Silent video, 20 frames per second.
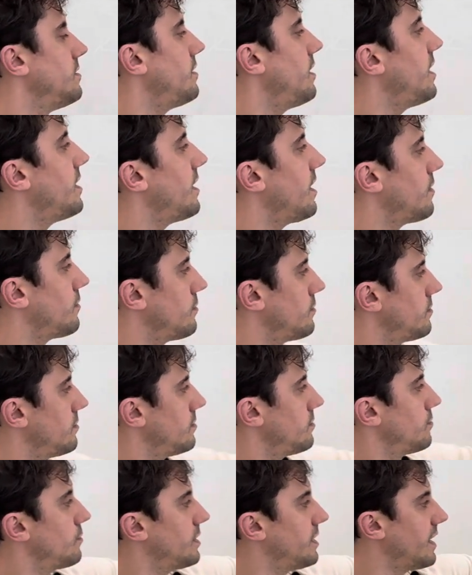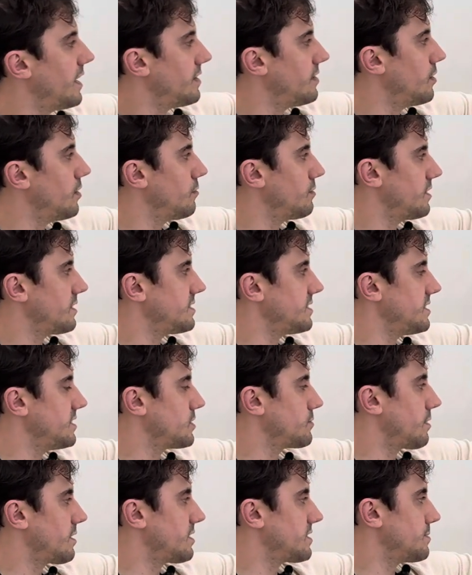And now we again know that c
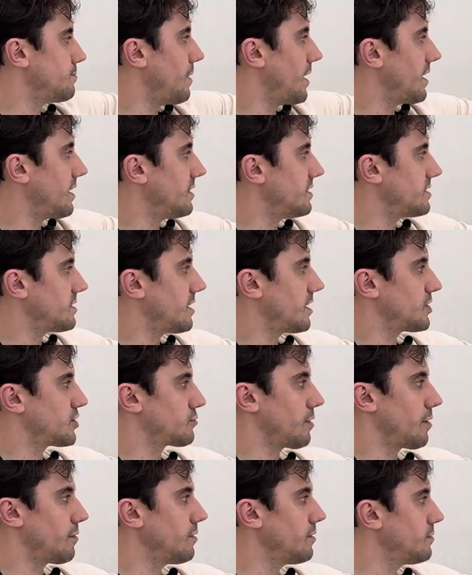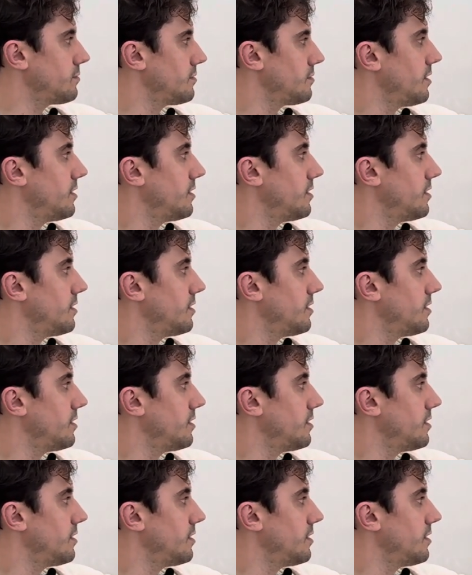squared is embedded inside a square root.